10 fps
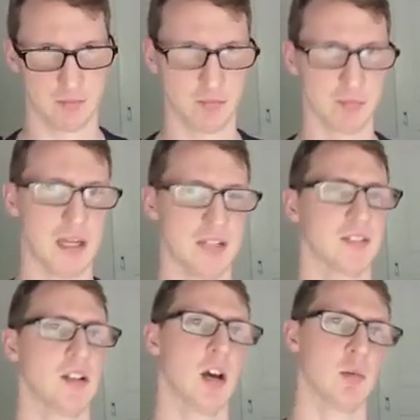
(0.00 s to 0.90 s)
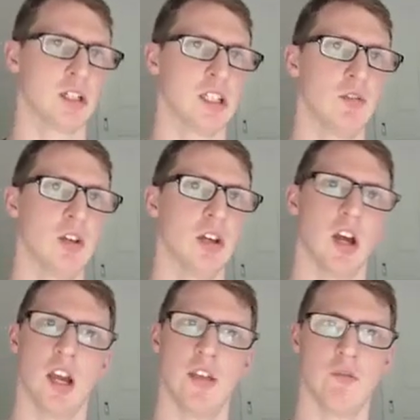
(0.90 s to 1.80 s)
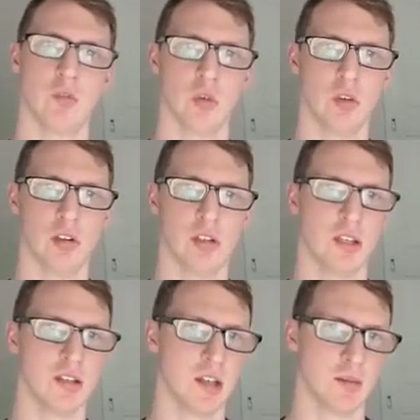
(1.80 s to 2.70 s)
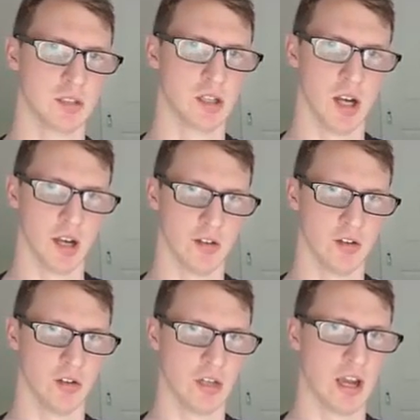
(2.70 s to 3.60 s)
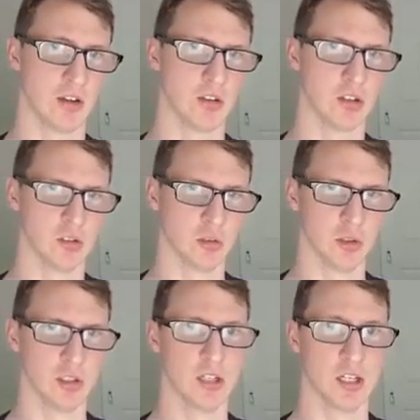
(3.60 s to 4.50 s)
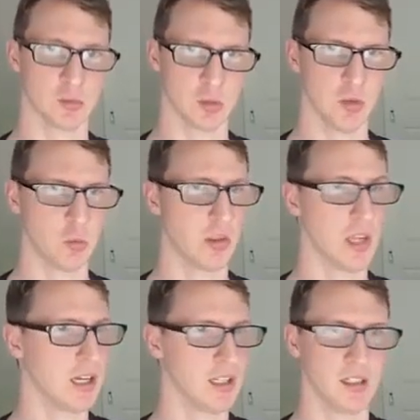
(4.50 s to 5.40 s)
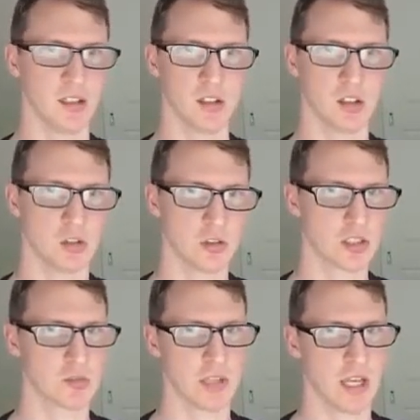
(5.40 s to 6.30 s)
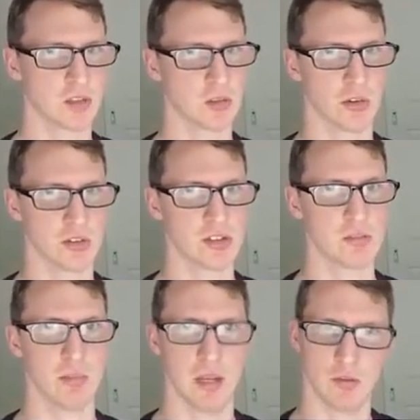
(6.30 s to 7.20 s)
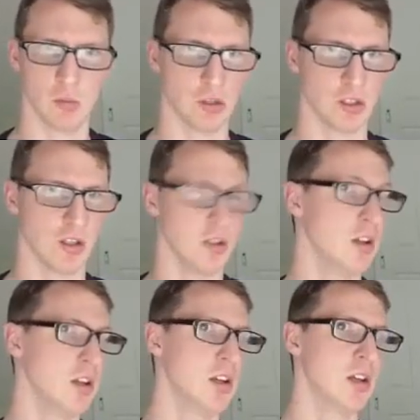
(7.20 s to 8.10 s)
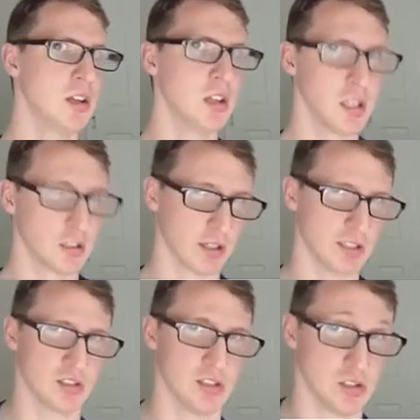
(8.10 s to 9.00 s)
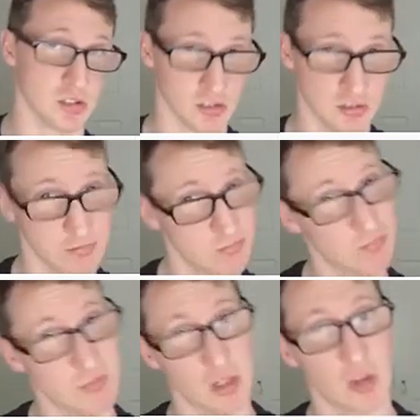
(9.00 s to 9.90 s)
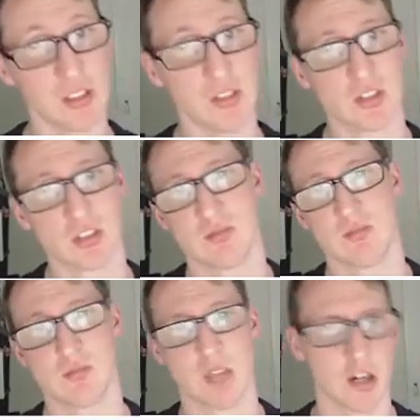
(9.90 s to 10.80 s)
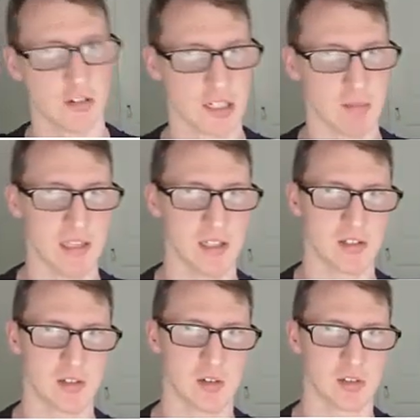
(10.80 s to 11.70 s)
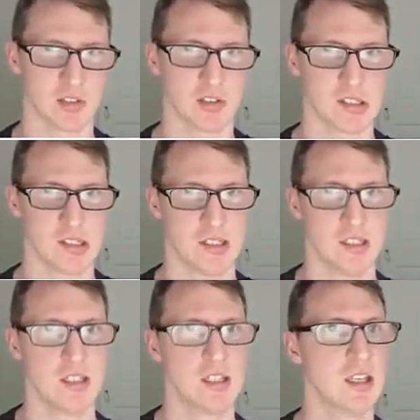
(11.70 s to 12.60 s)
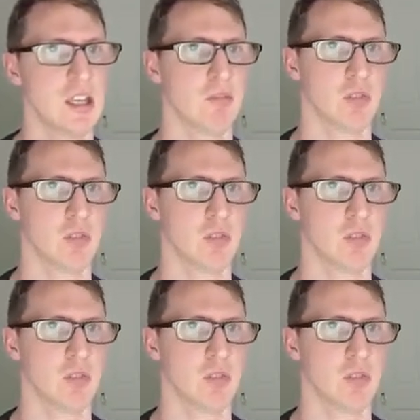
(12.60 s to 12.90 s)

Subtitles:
But I want to give you a full in-depth guide on how you can do it as well without any. You can do this without the courses, but if you want to increase your knowledge, I recommend those courses if you're